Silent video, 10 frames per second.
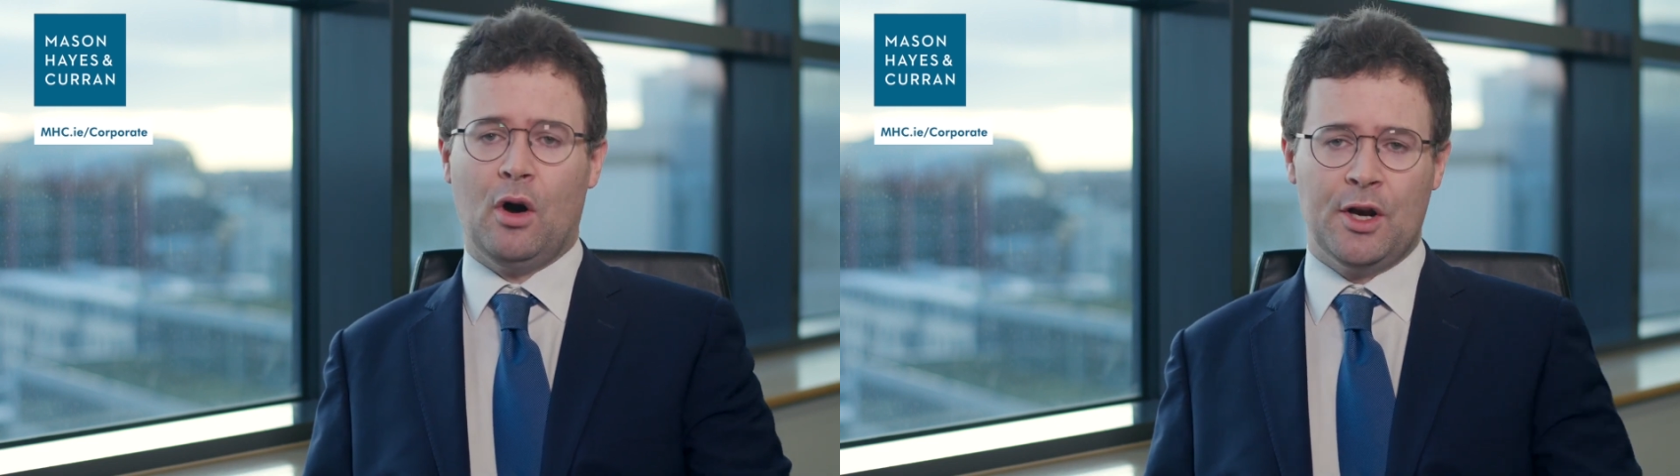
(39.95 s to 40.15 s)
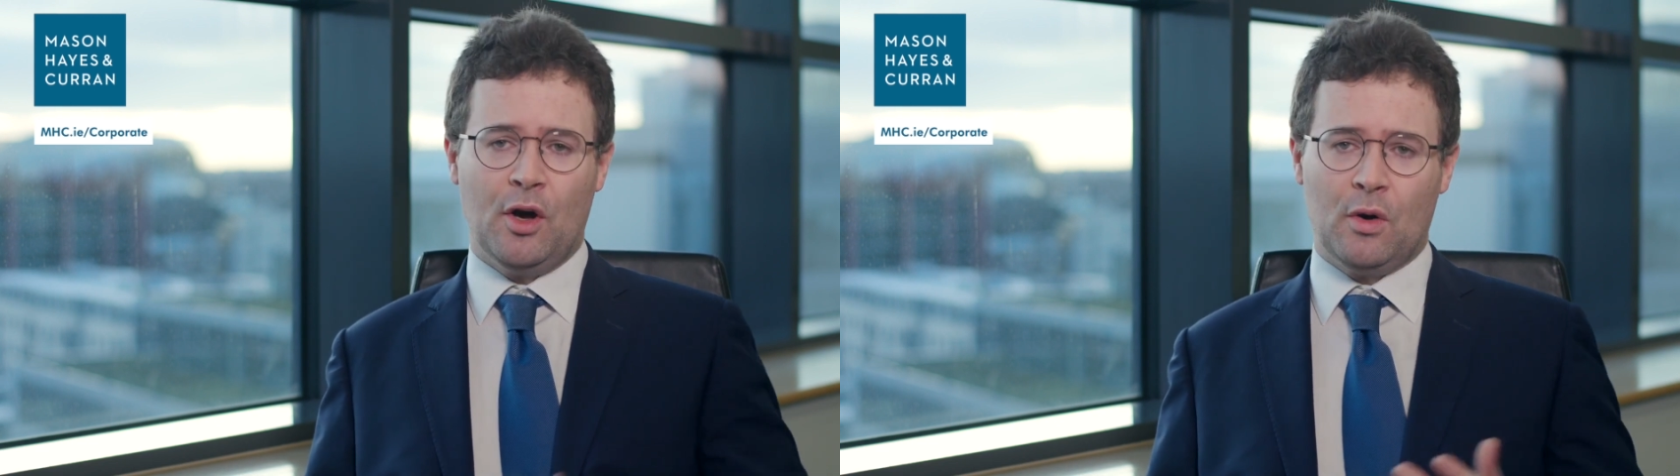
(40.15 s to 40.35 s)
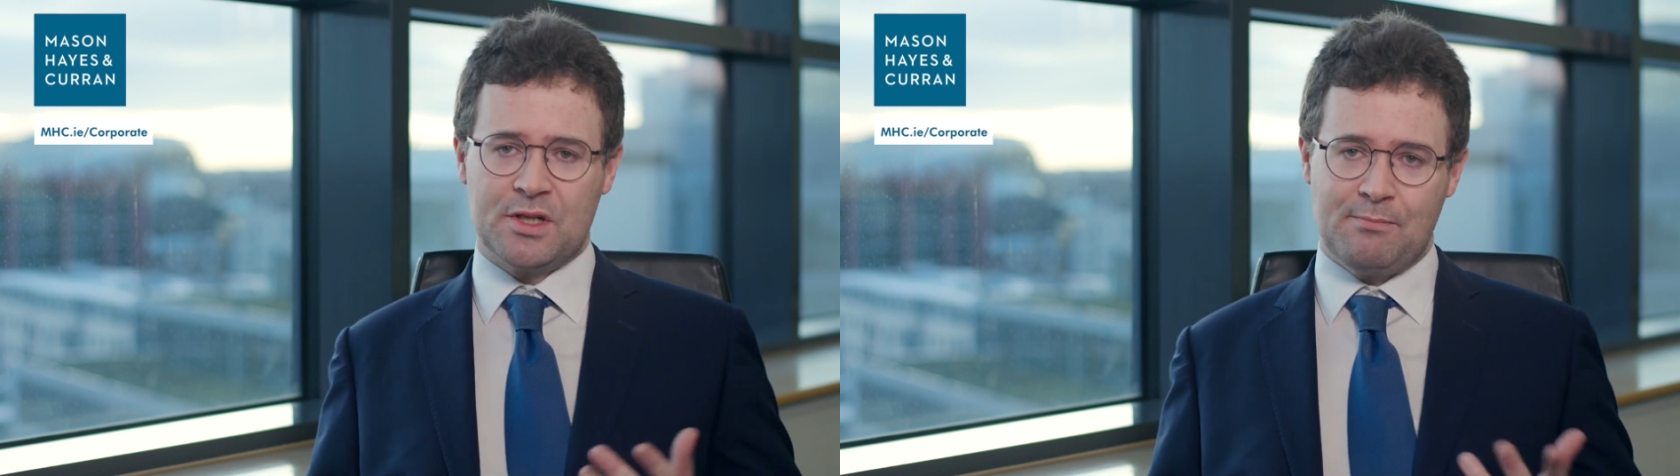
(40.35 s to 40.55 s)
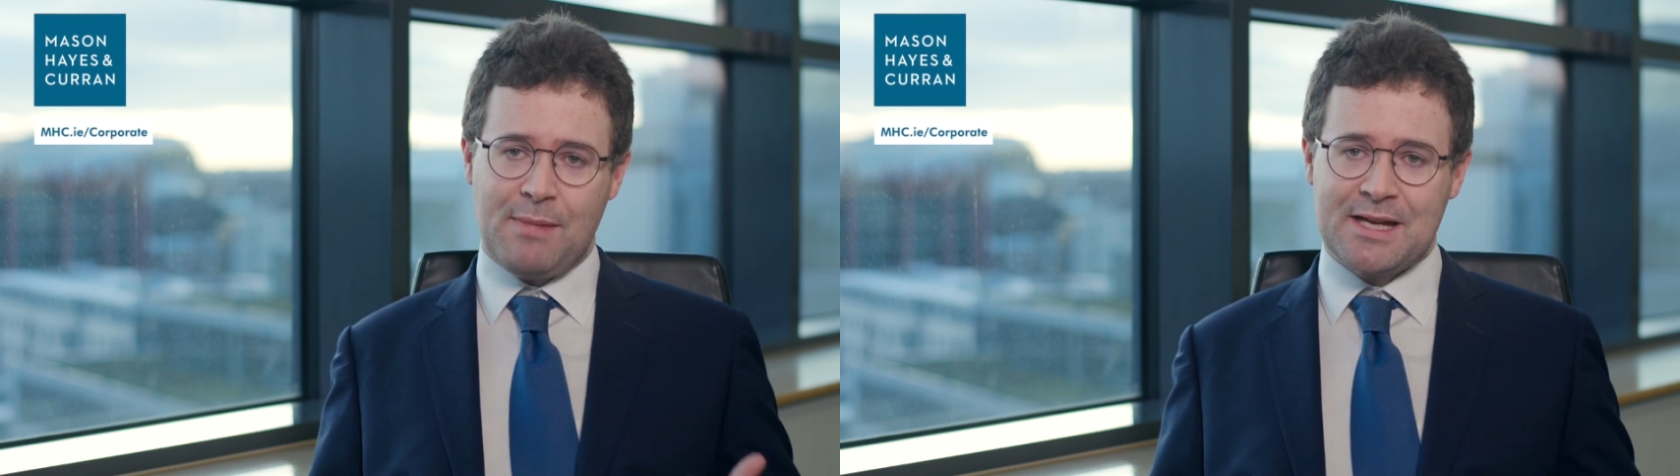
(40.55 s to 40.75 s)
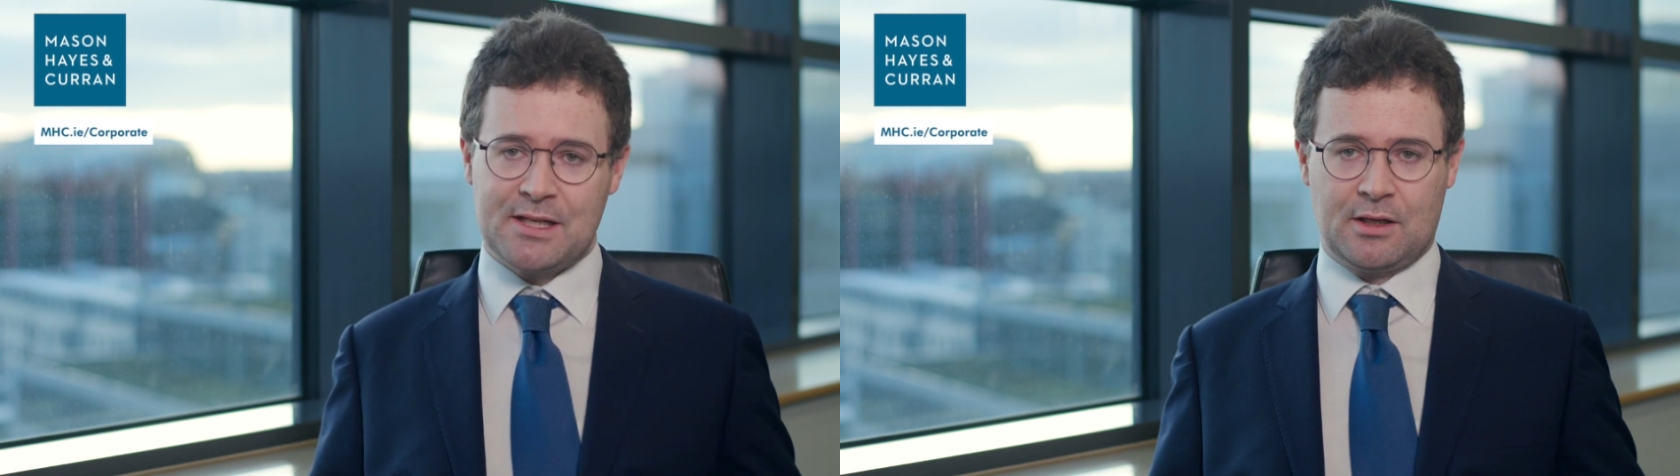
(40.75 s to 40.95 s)
an
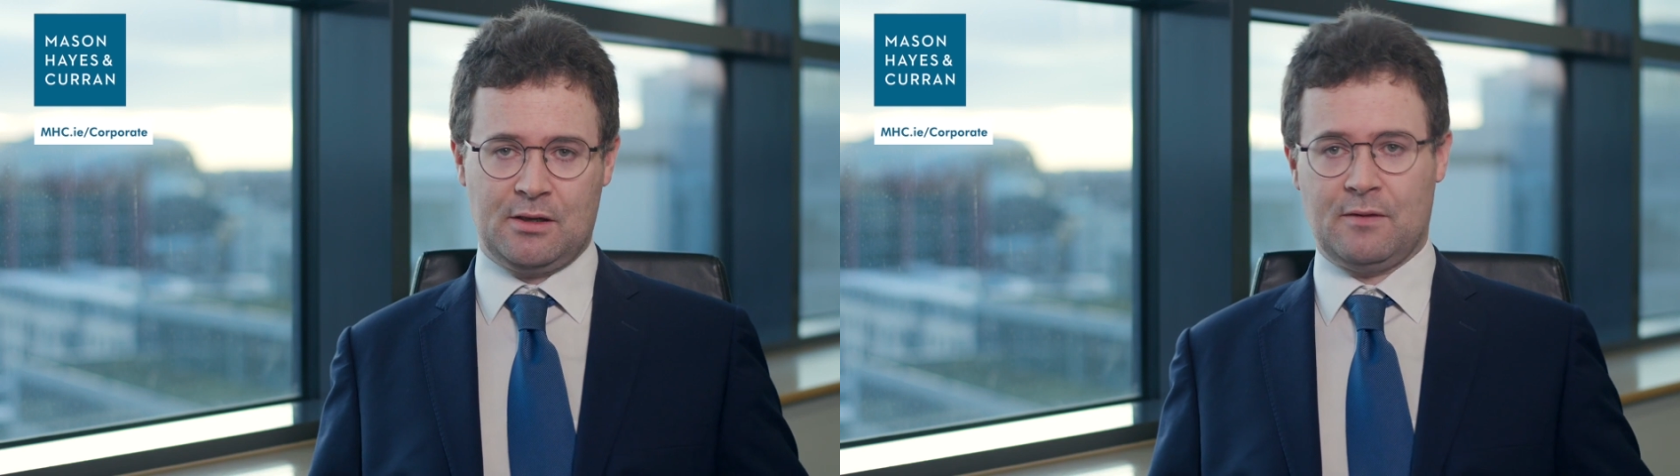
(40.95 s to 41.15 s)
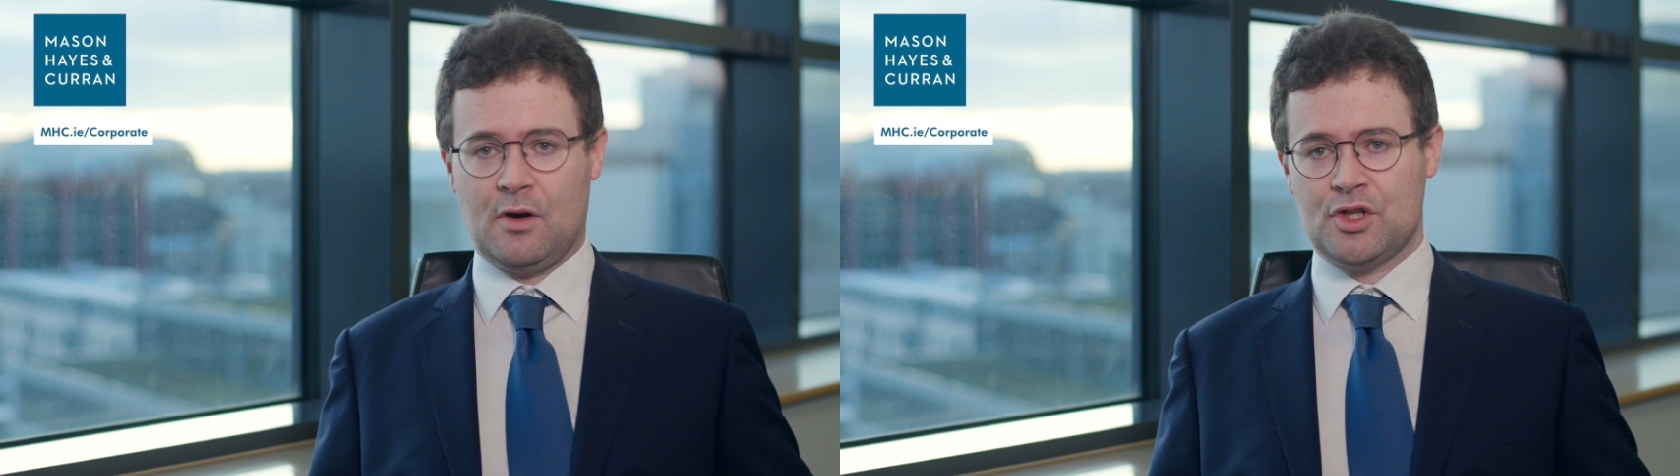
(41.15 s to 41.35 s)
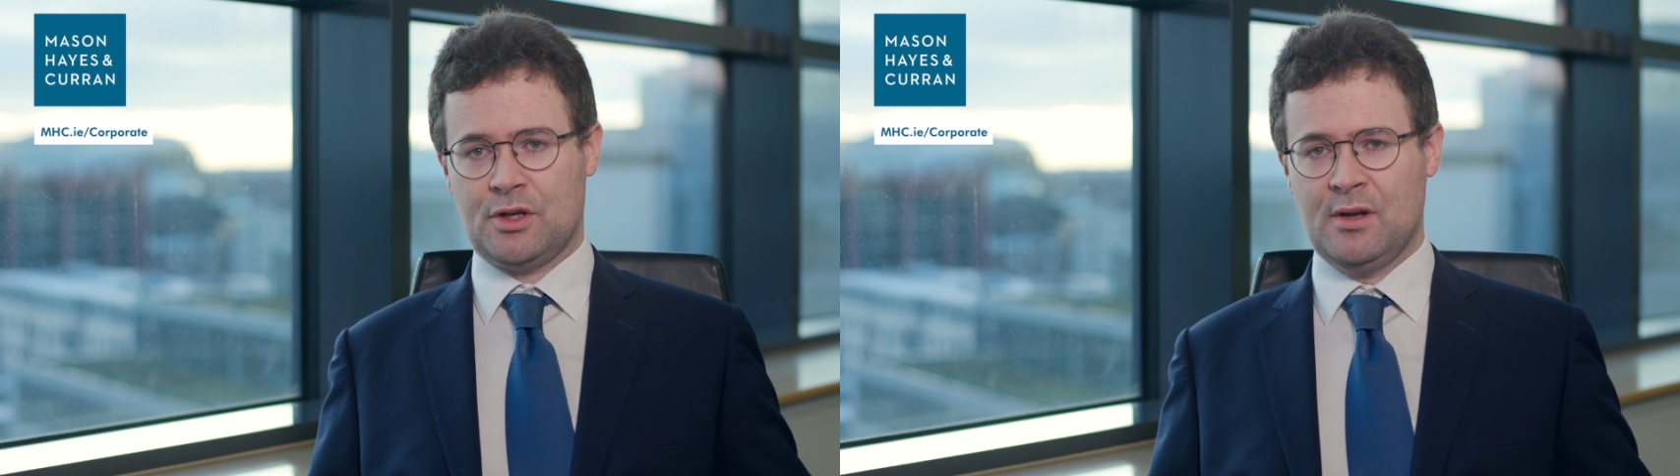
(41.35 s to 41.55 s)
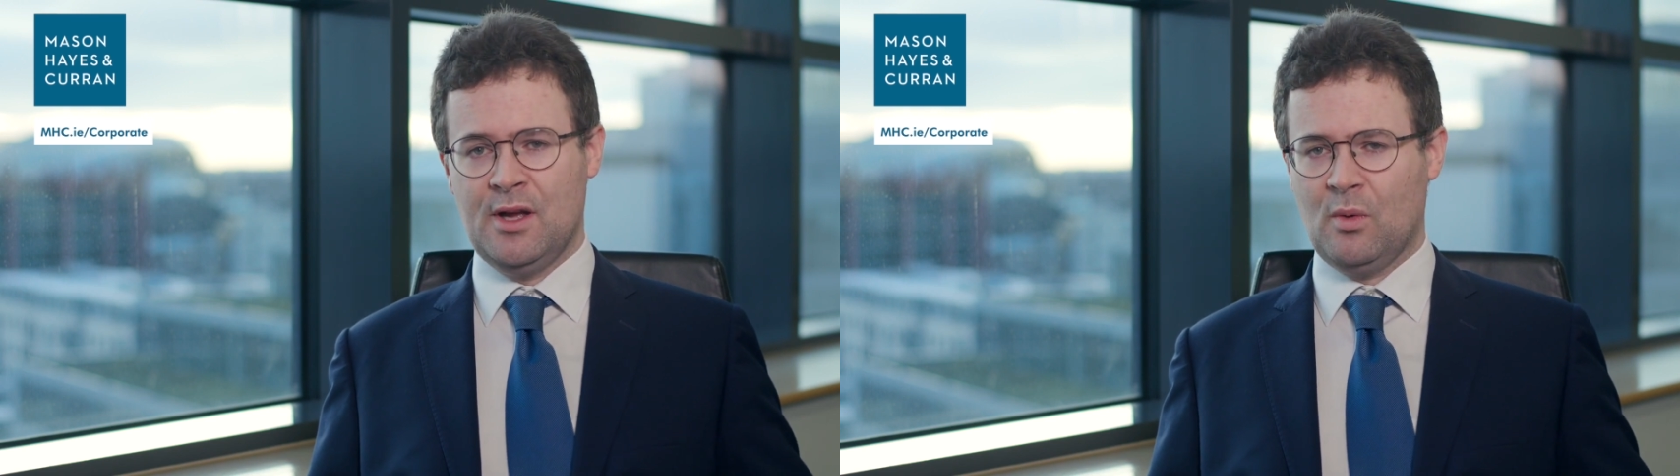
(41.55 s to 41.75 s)
automatic conversion